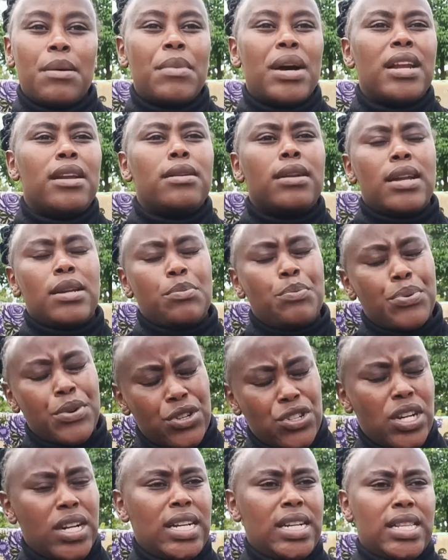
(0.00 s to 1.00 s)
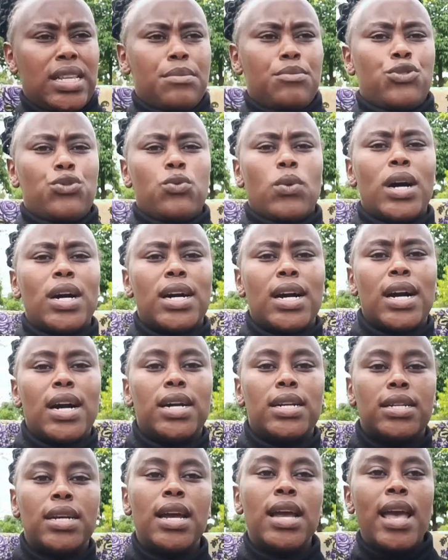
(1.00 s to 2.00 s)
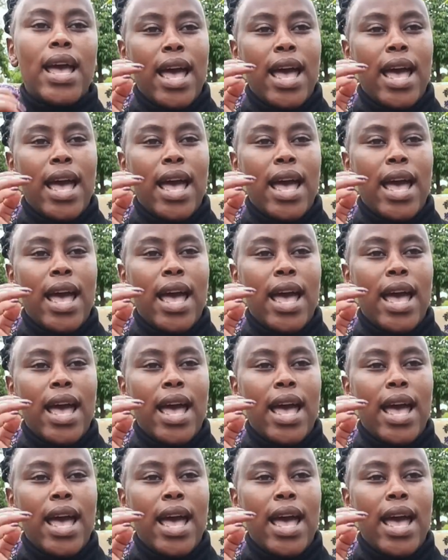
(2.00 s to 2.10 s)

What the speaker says: them and pressuring them to work hard